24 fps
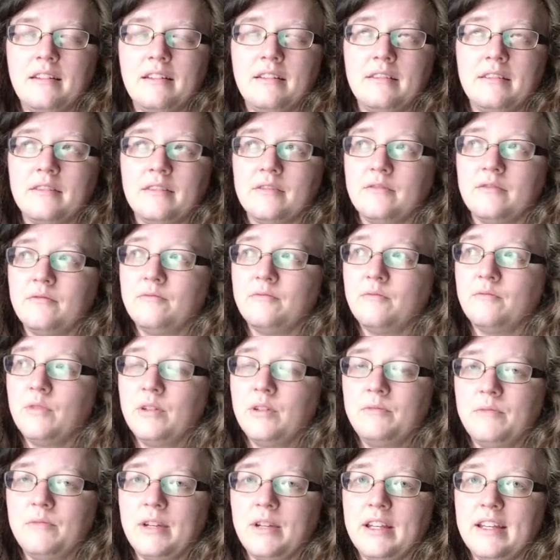Uh,
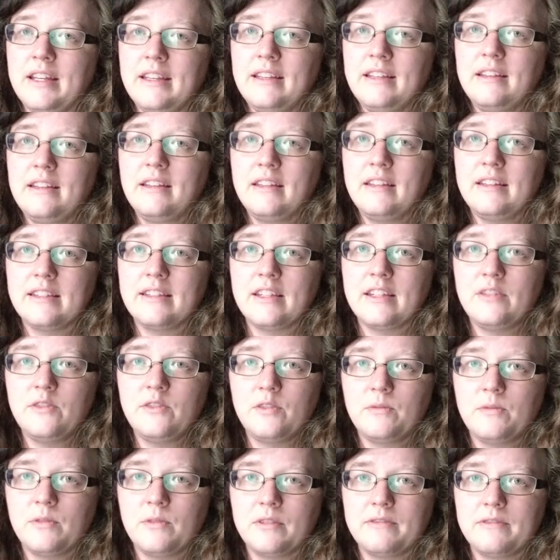one way because I used
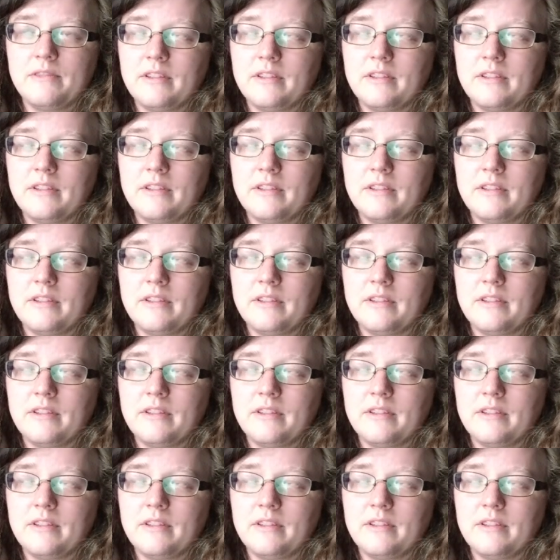to work